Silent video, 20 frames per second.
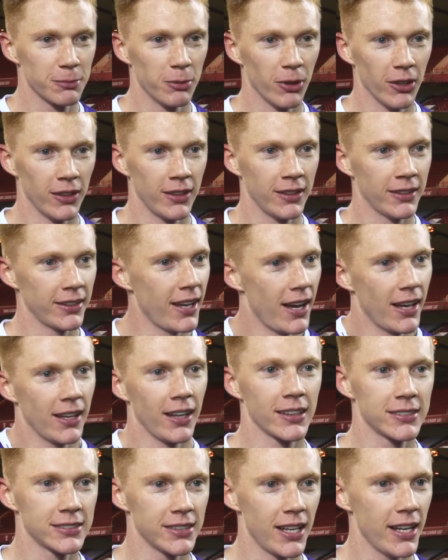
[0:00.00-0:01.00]
But yeah,
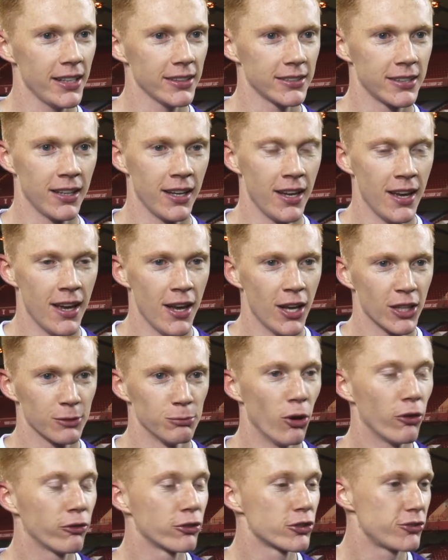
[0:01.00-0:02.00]
like I say, it's, it's
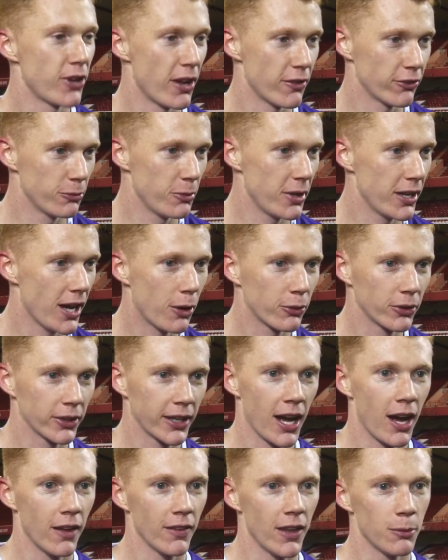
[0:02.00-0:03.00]
more frustrating for me. I want to
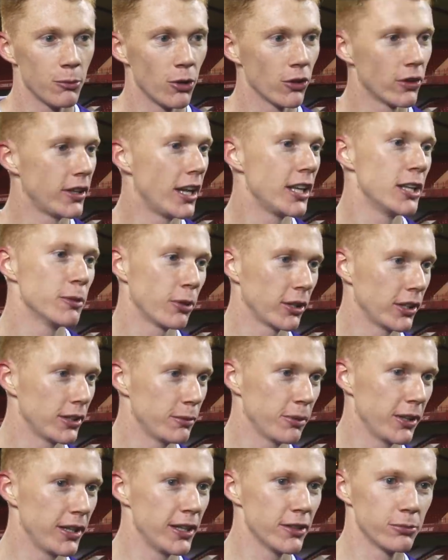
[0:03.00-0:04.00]
get out there more than anybody,
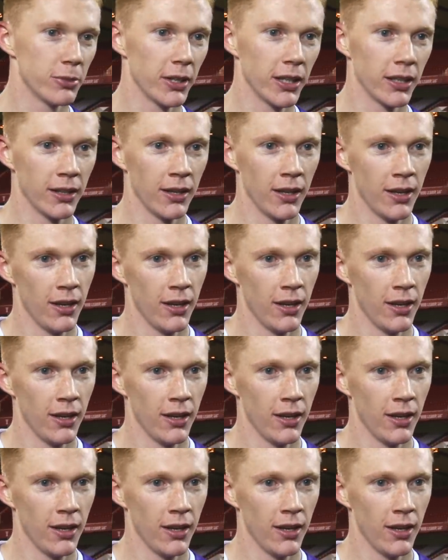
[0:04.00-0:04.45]
believe me.